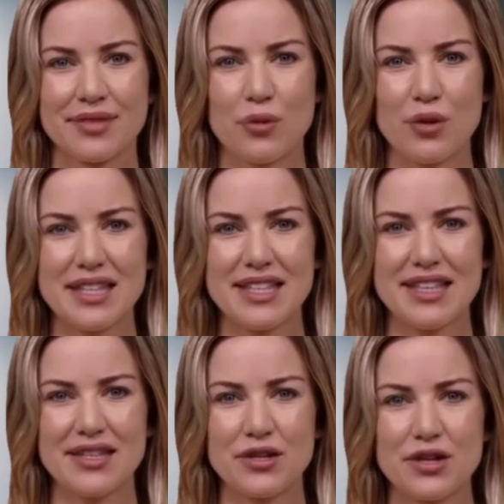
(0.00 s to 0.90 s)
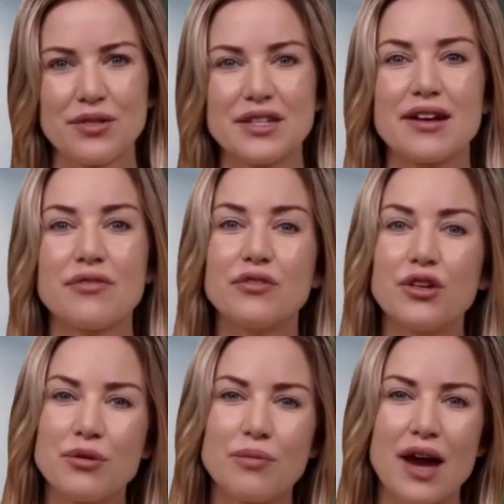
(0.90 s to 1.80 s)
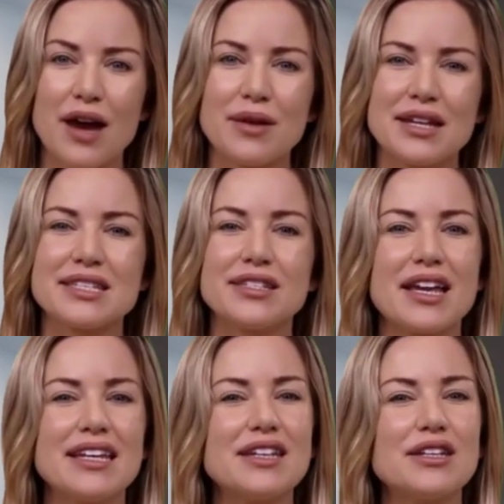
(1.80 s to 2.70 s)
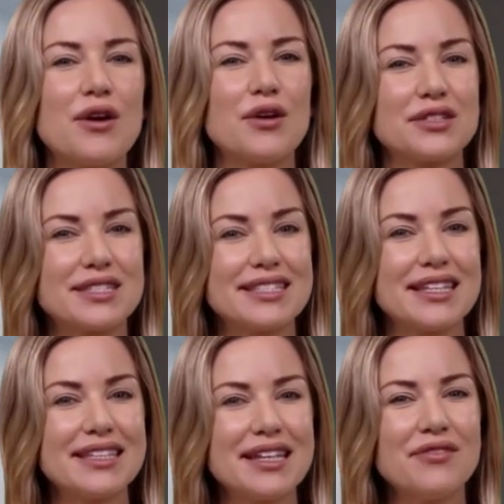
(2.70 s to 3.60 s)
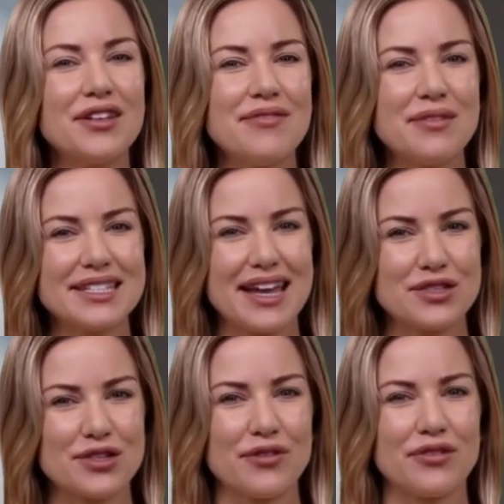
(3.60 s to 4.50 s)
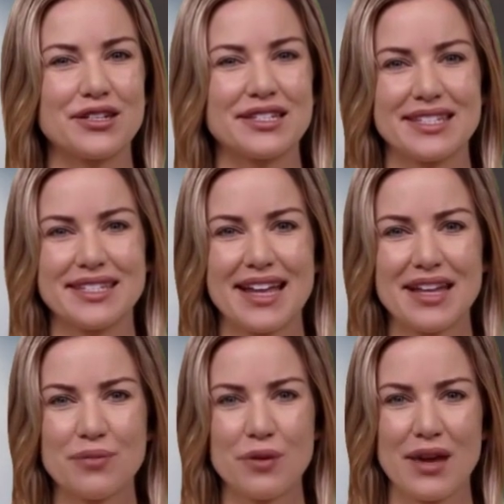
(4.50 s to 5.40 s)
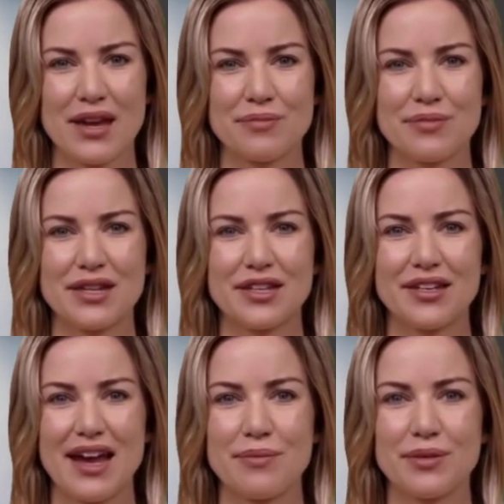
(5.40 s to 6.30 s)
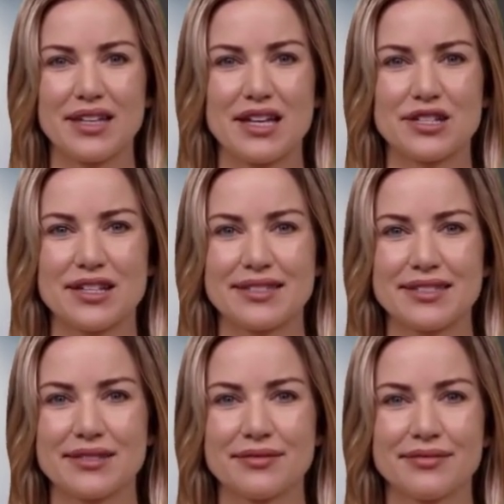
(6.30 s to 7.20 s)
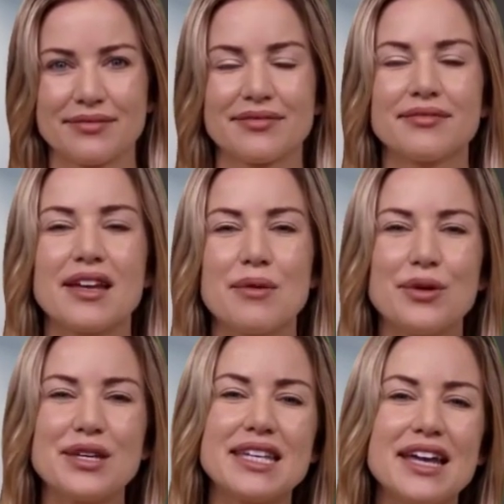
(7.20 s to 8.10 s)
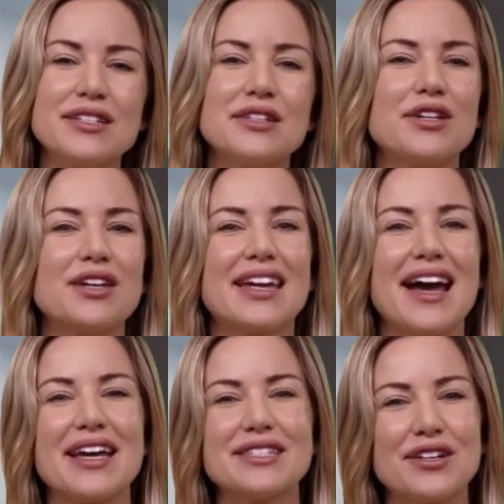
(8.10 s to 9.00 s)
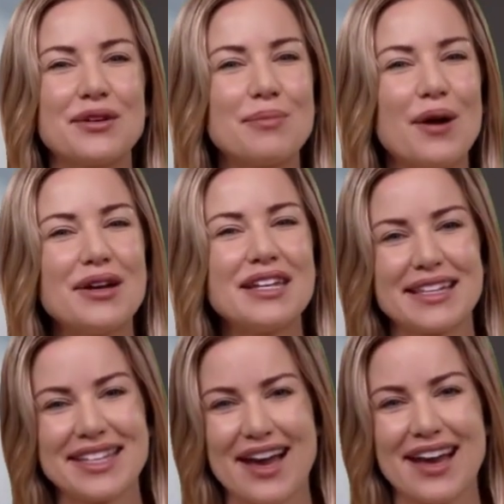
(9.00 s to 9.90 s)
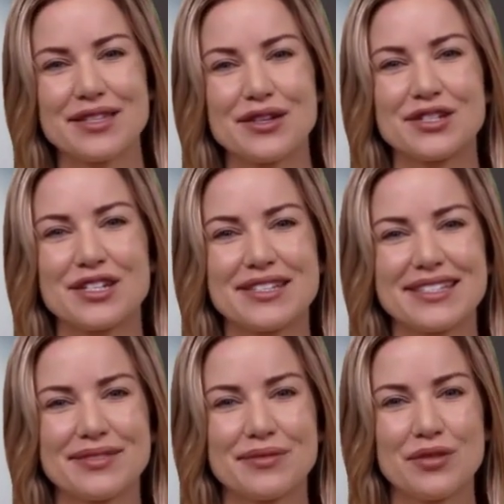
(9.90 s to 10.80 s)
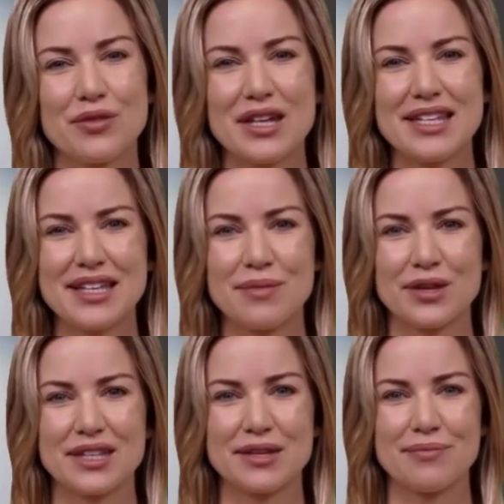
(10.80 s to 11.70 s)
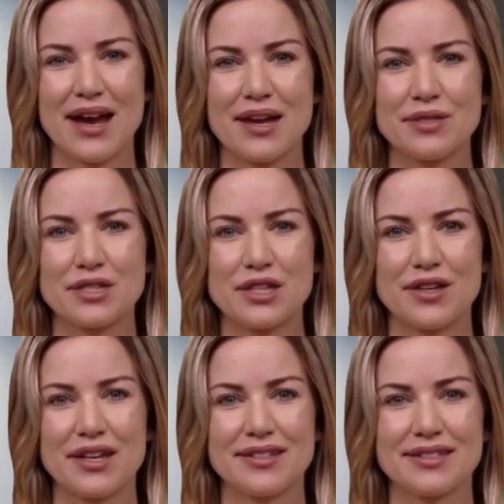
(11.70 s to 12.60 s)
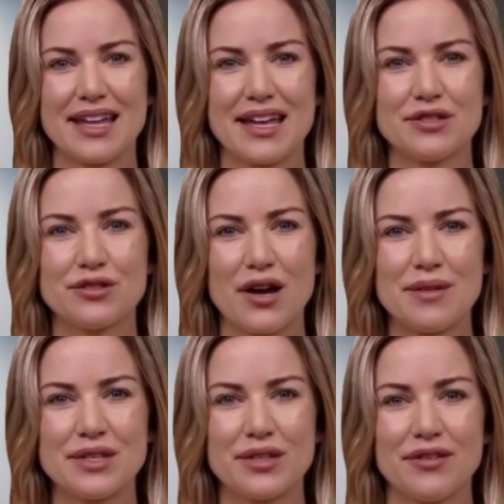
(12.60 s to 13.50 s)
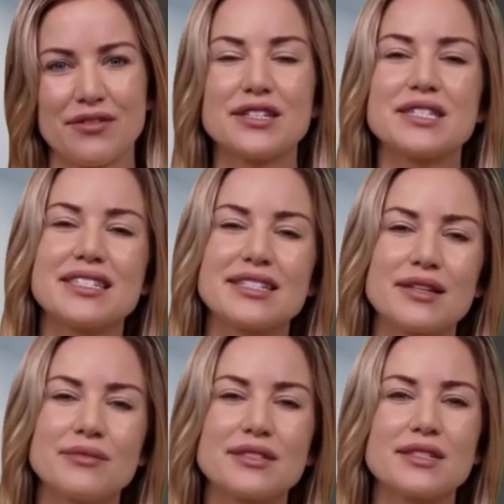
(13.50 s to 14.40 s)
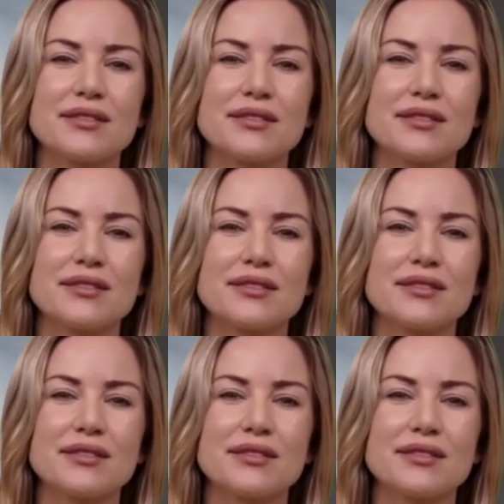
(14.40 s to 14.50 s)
We can conclude that fruit pomace lignin holds significant potential for sustainable biomedical applications, particularly as a component in hydrogels, 3D printed biomaterials, and drug delivery systems.